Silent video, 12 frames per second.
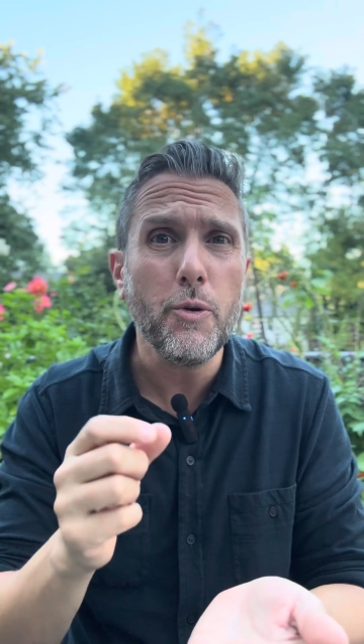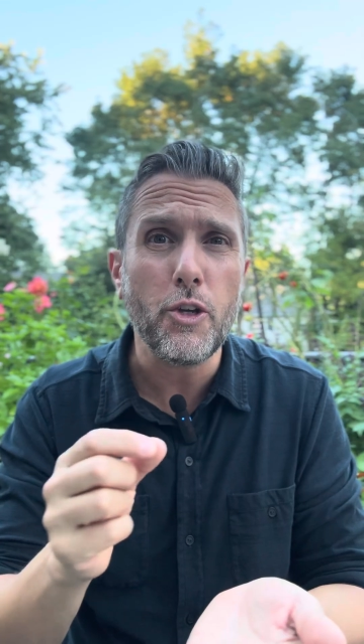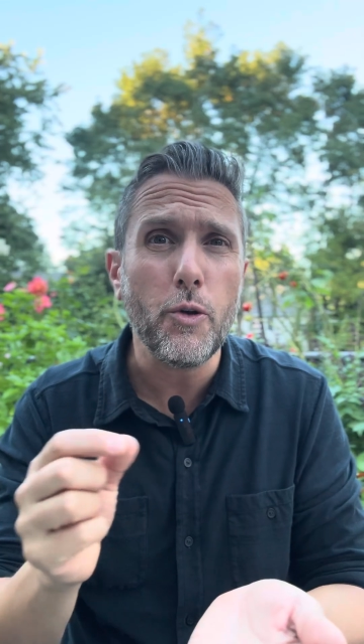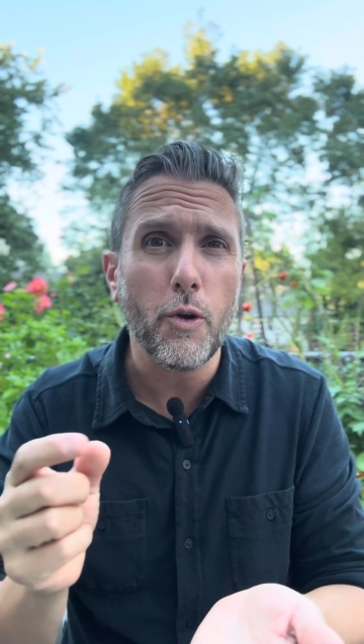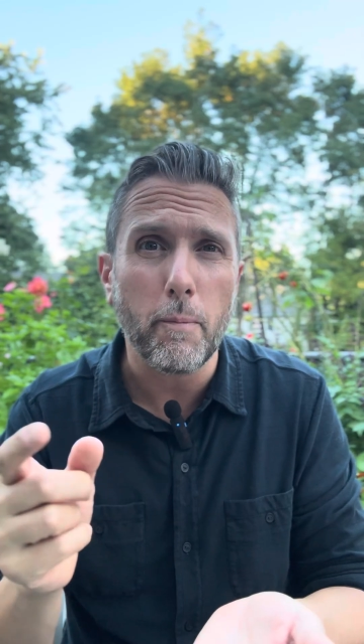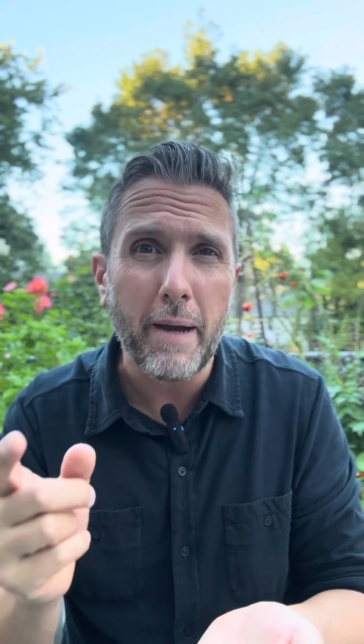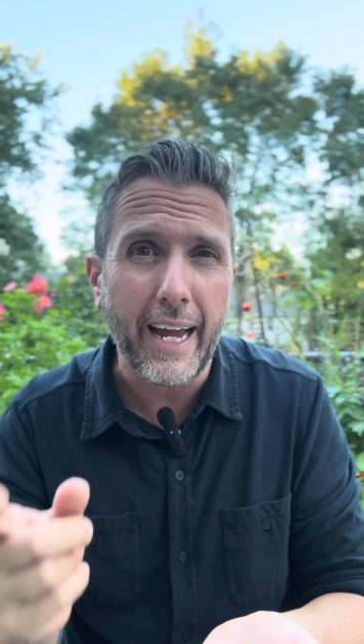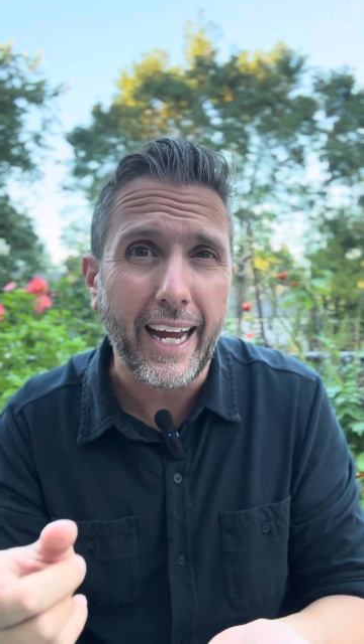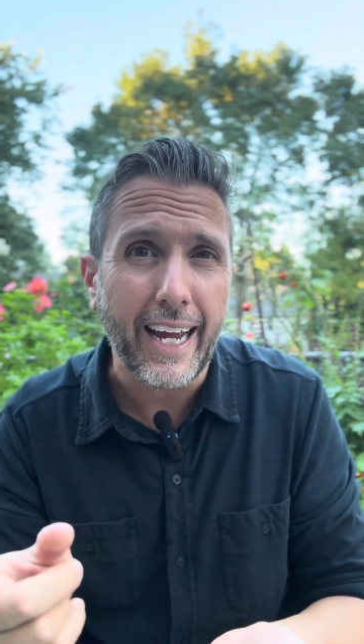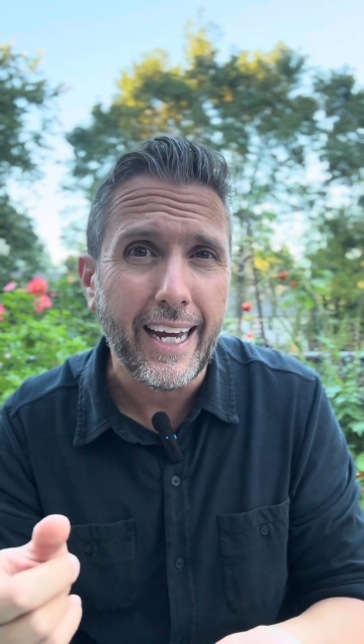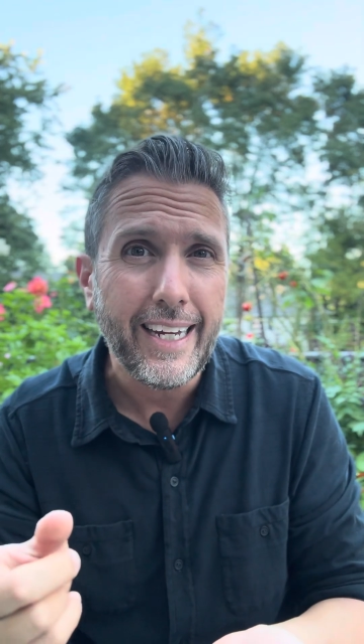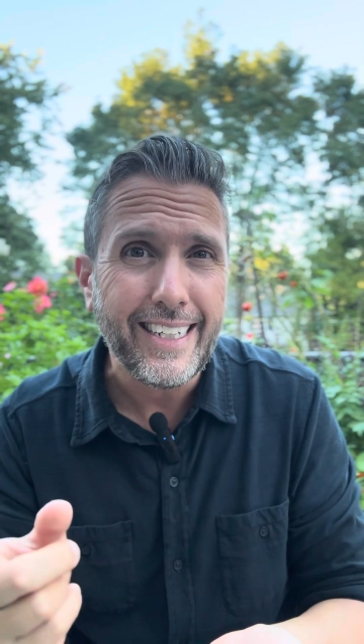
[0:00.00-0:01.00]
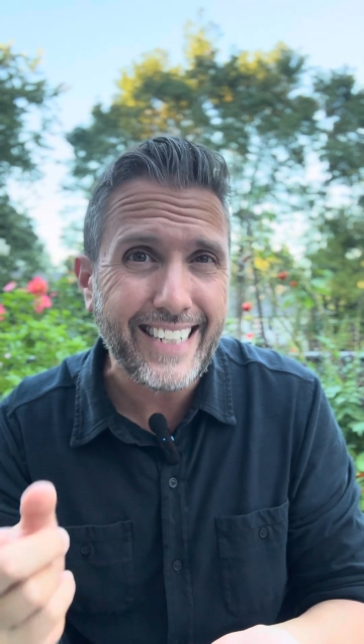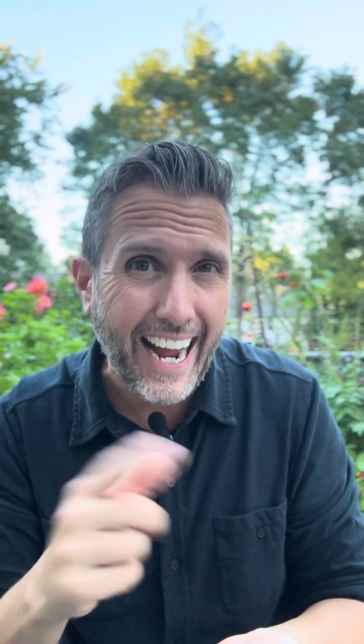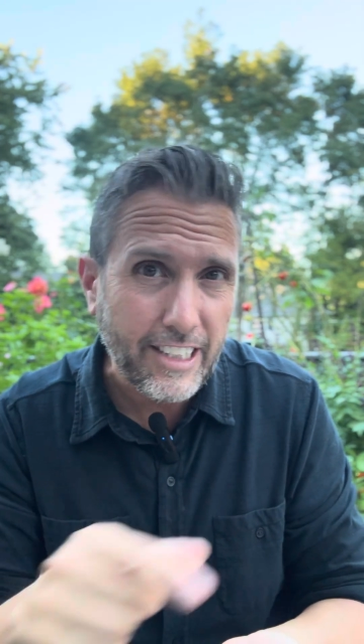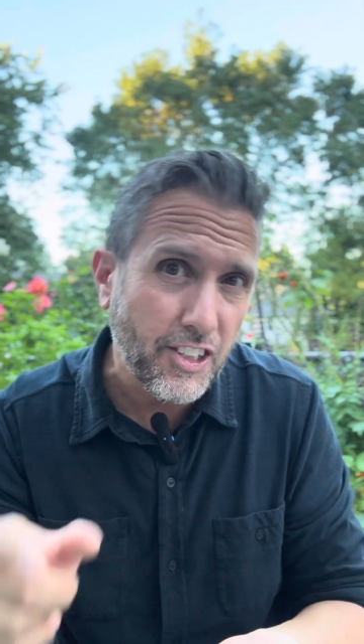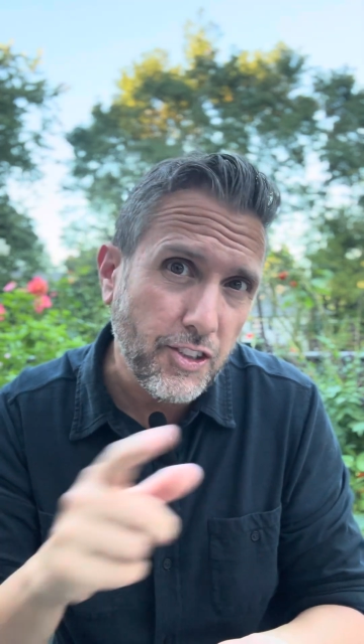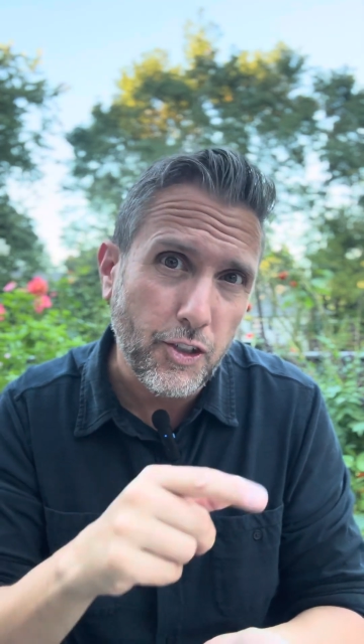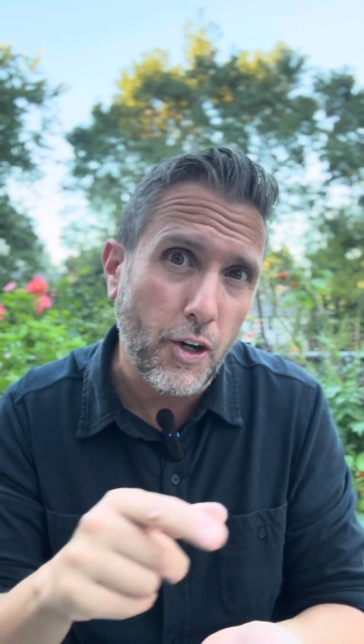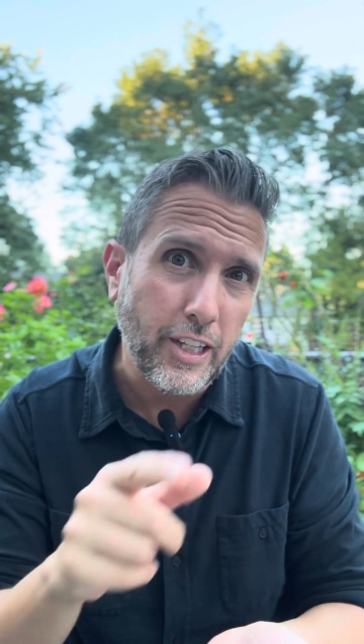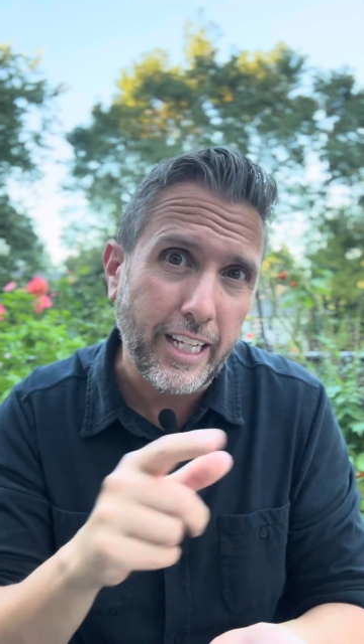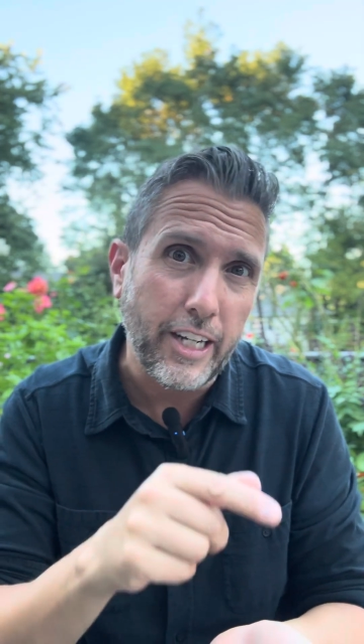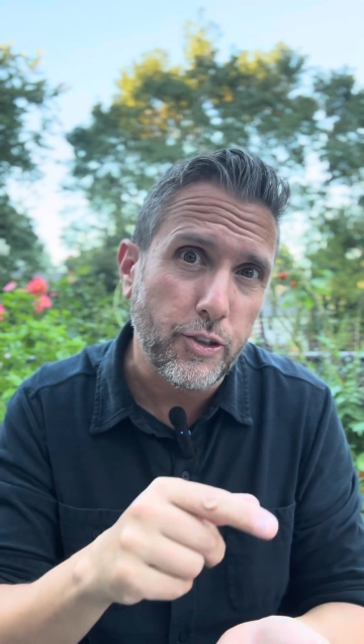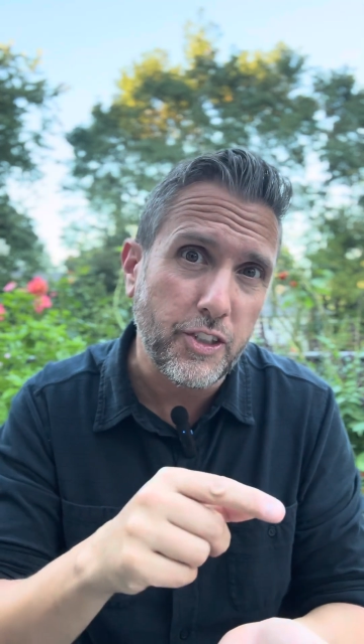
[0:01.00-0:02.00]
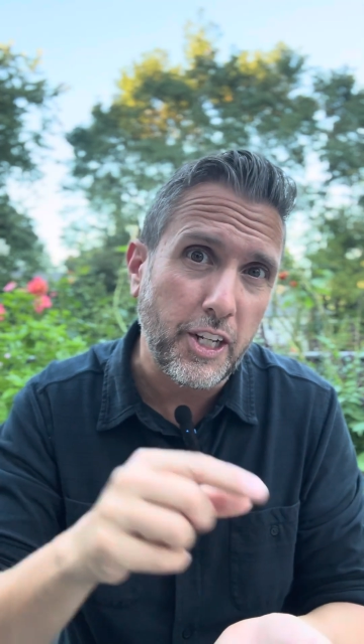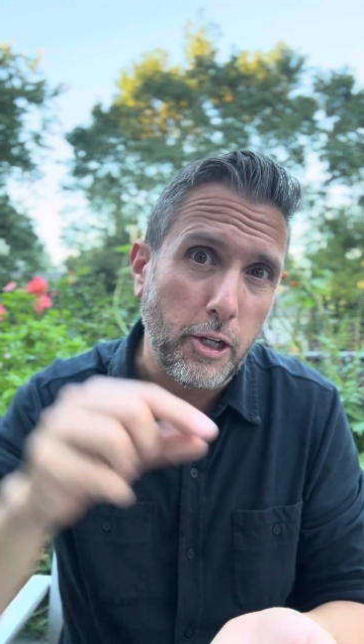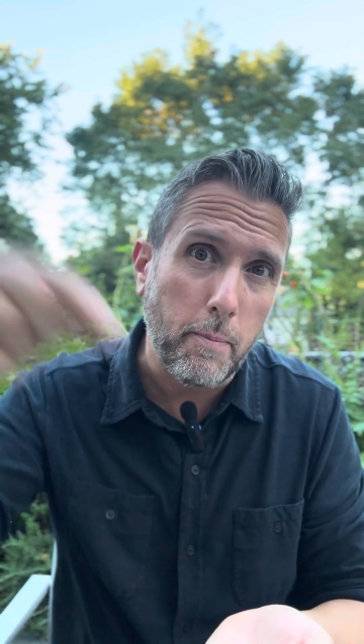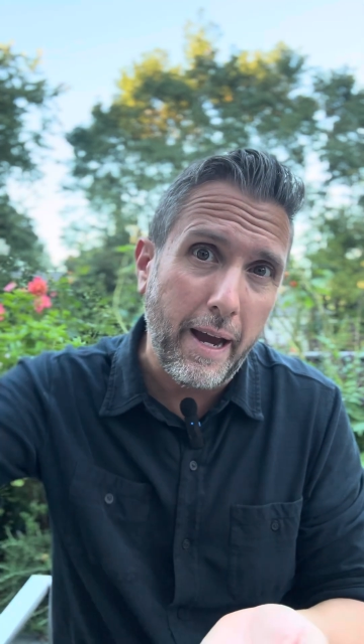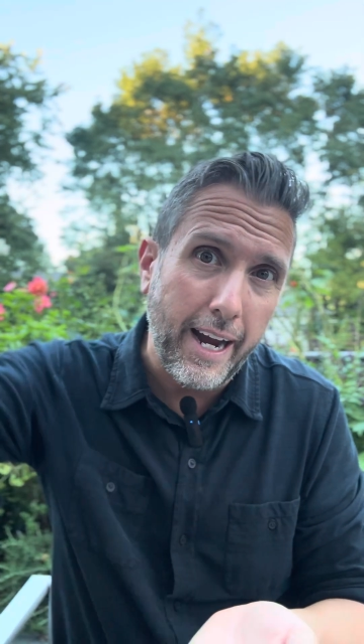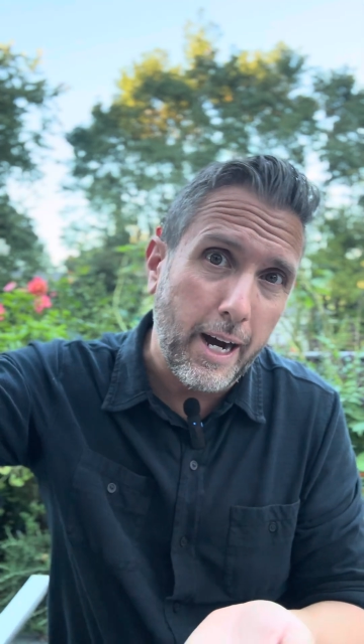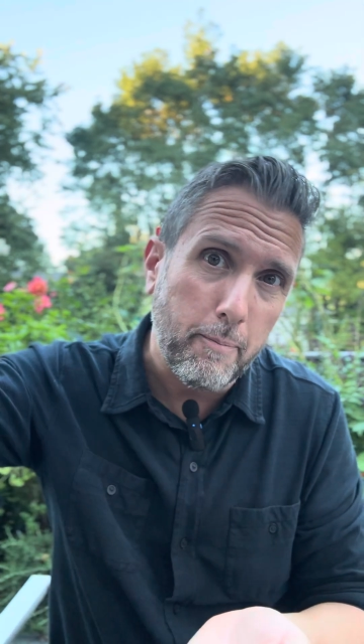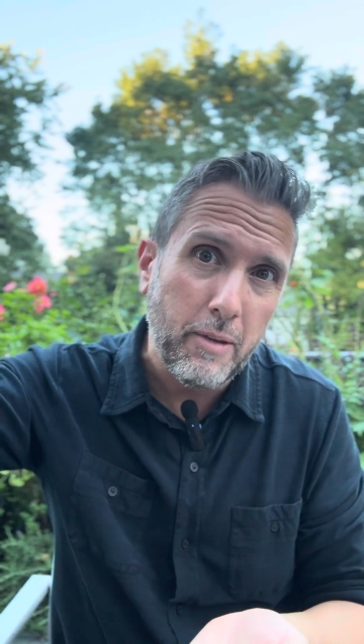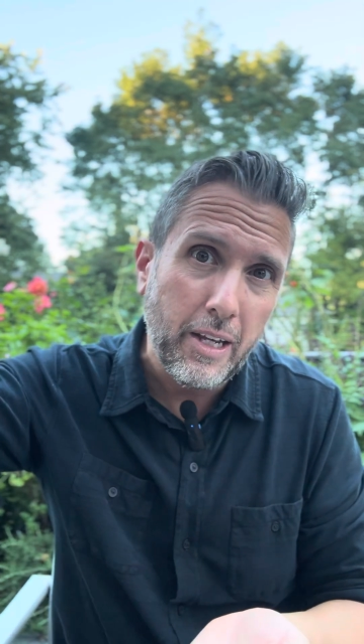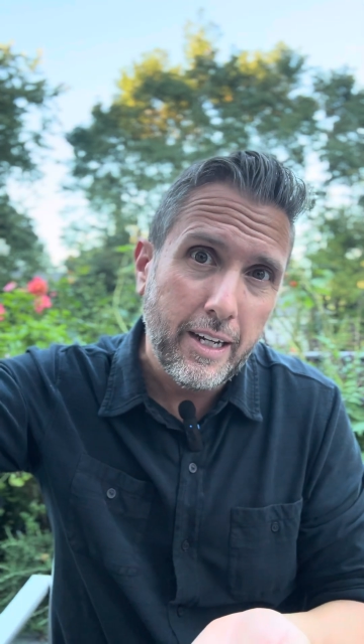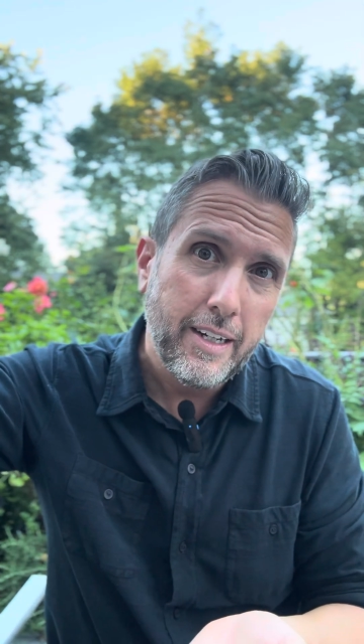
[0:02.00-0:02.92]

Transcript: you don't pay taxes on the interest that you pay up